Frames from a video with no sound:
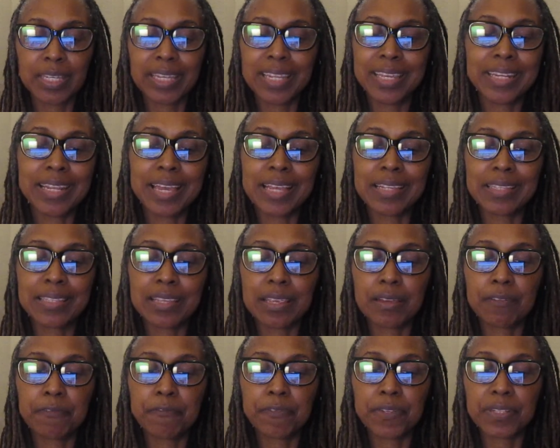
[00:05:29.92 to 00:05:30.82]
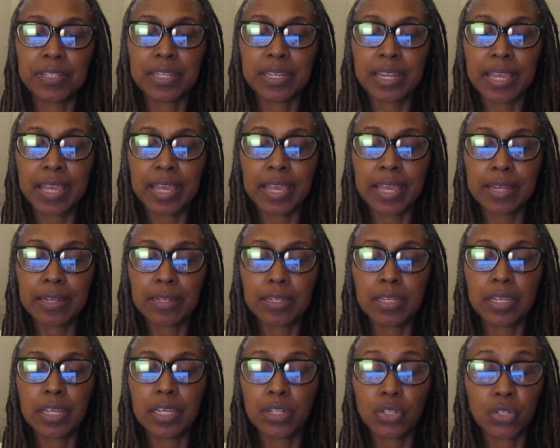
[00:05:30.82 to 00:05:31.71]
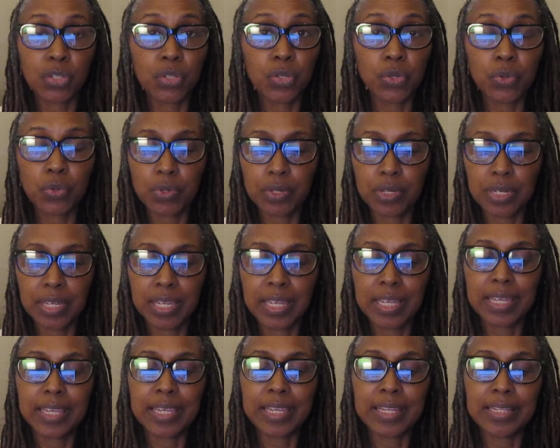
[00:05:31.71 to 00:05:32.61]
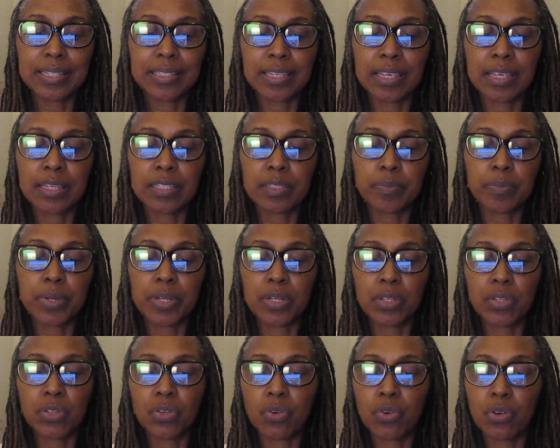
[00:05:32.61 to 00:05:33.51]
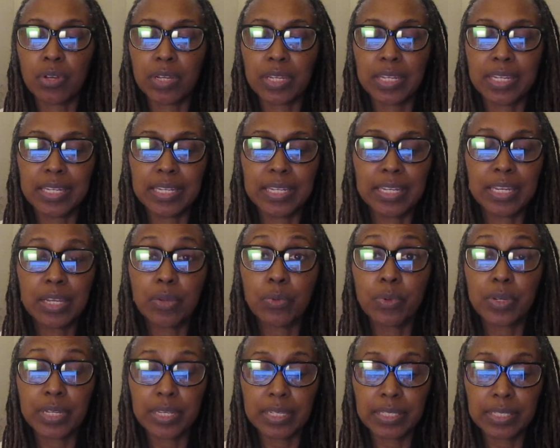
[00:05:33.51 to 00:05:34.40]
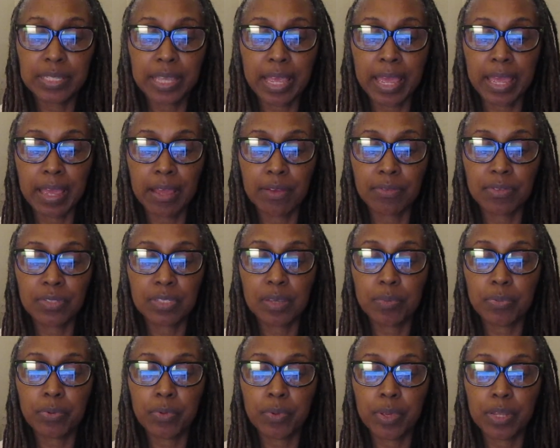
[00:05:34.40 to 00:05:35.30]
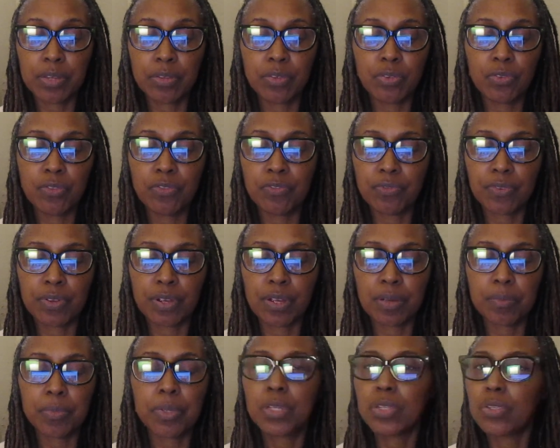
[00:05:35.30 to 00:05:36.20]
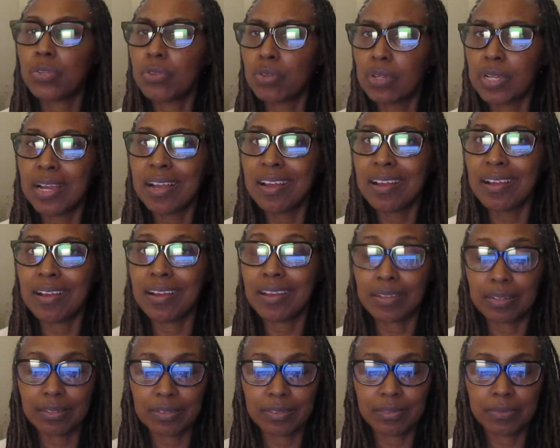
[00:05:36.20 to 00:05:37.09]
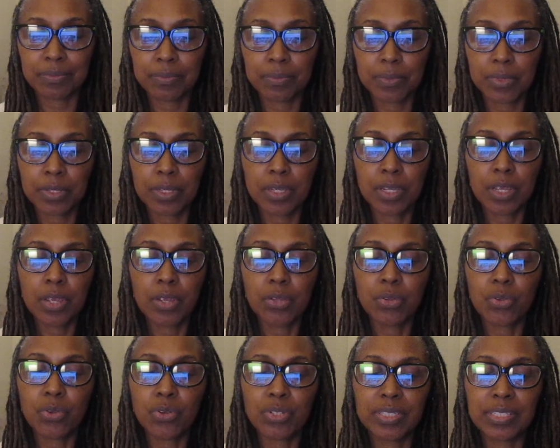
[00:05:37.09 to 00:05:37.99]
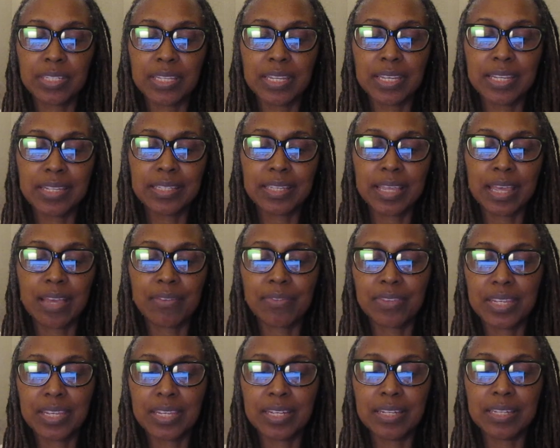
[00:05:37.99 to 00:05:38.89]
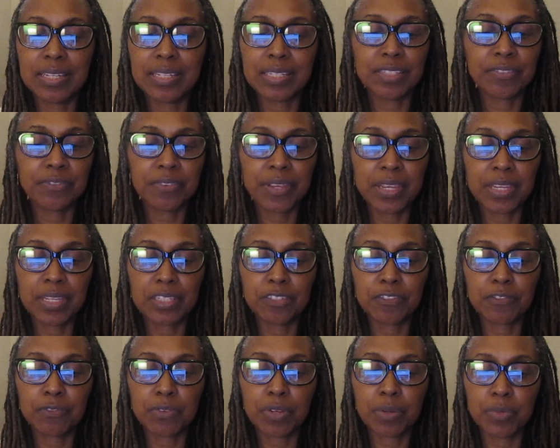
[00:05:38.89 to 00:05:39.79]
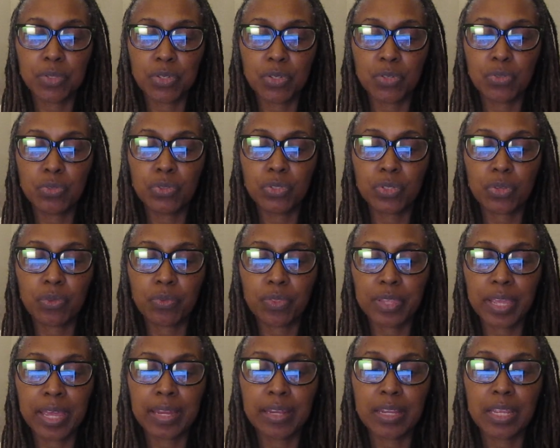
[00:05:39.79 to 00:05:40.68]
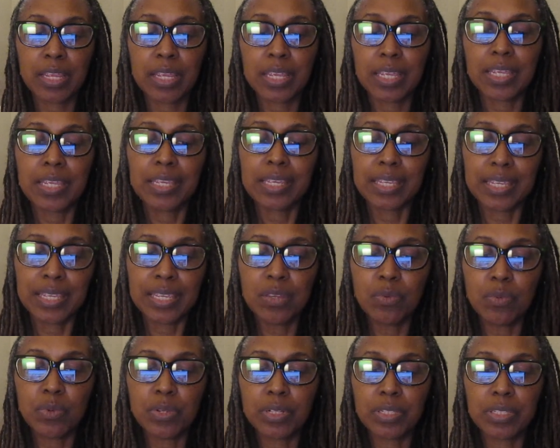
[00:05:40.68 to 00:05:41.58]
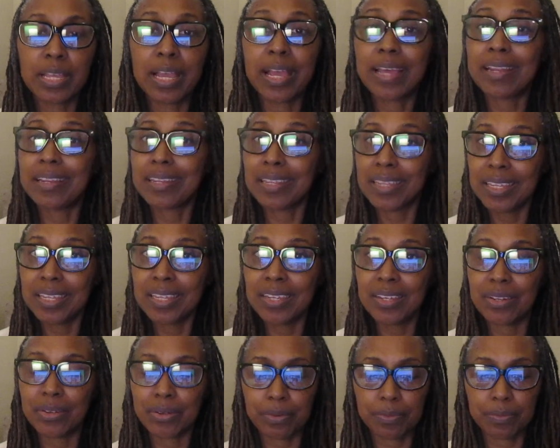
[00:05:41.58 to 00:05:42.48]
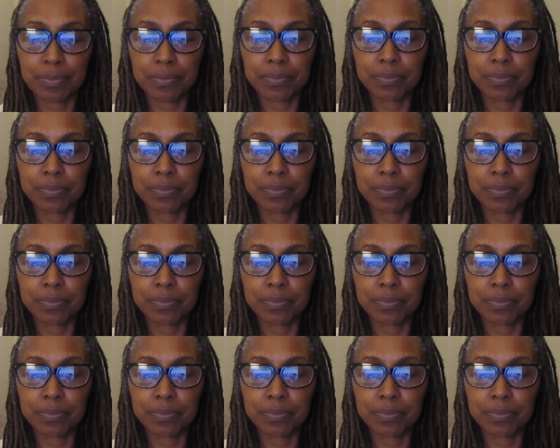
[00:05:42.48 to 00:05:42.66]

In Isaiah 59 and 2, it says, But your iniquities have separated you from your God. Your sins have hidden his face from you so that he will not hear.